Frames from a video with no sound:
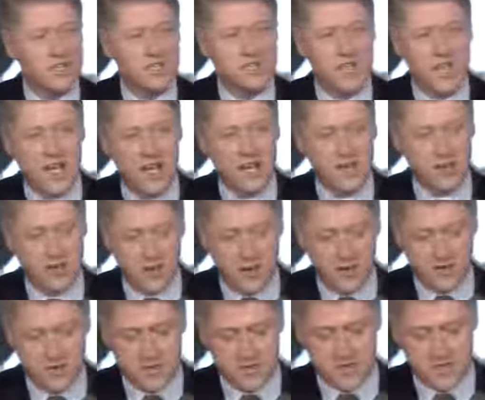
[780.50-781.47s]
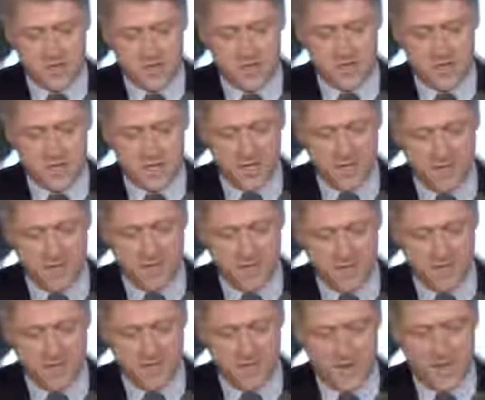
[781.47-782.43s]
its ninth officer this year.
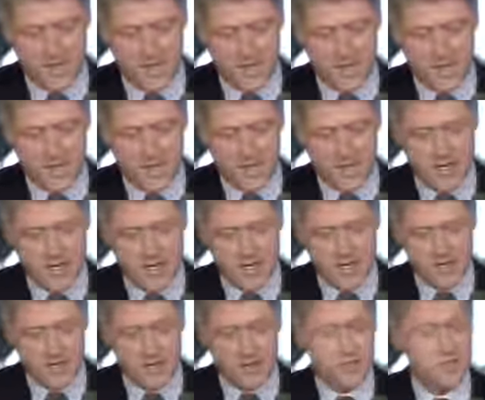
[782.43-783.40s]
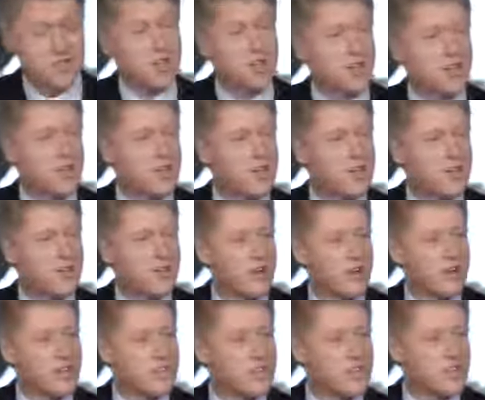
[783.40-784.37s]
Our children have
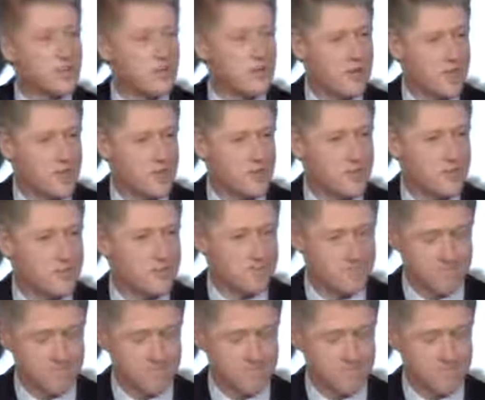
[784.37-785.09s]
lost a mother.